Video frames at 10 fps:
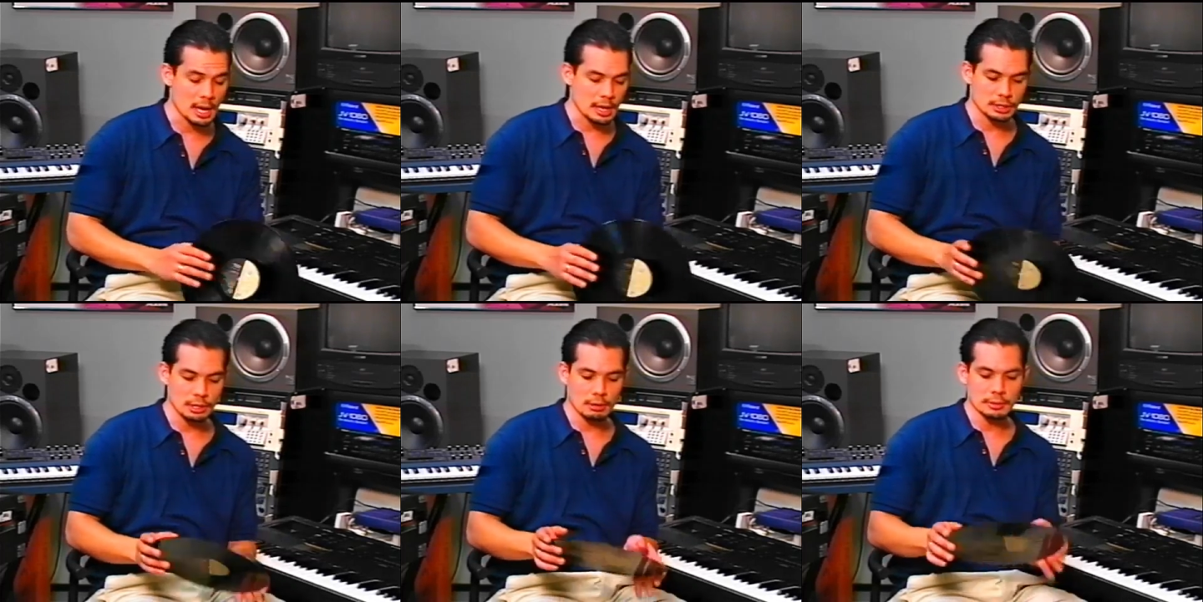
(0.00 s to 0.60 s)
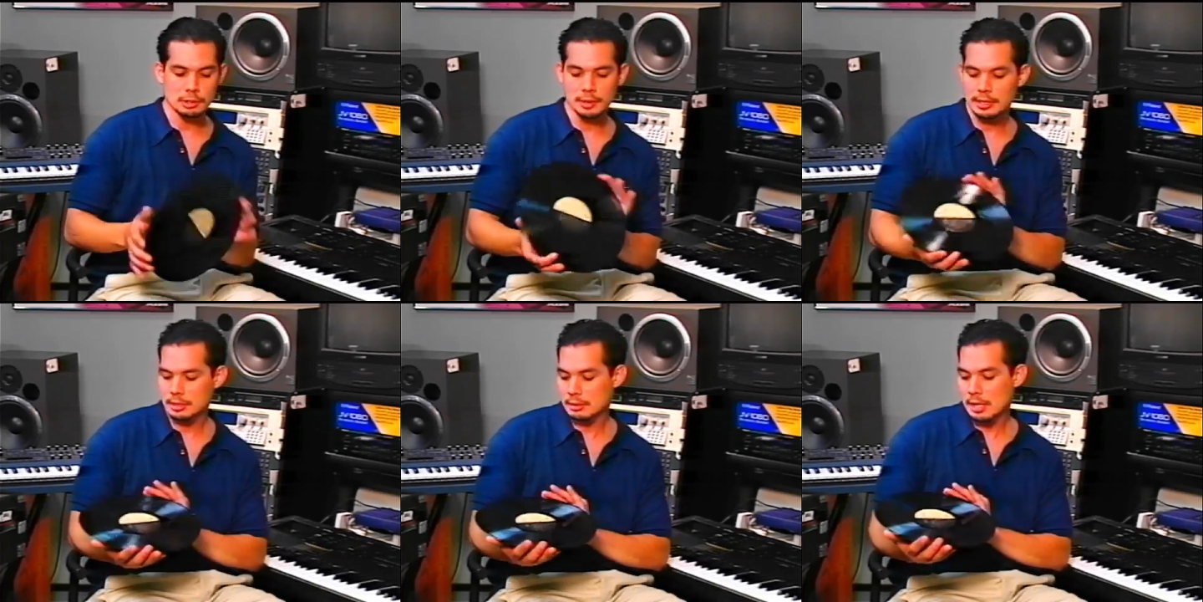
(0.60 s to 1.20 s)
So this one
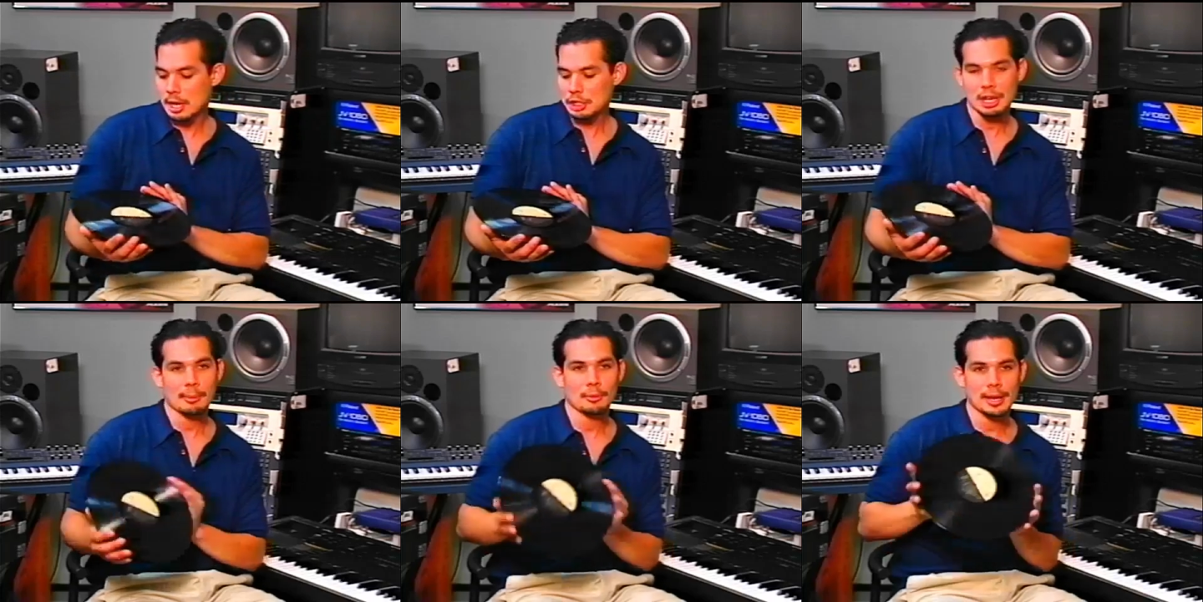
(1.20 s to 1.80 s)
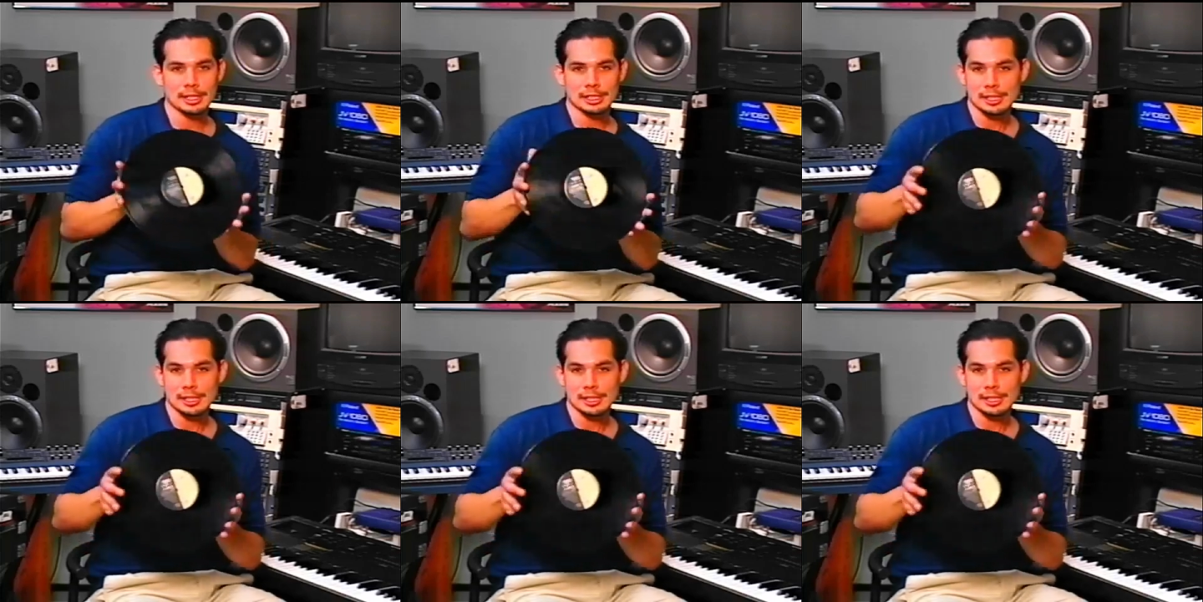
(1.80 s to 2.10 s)
is Spyderman.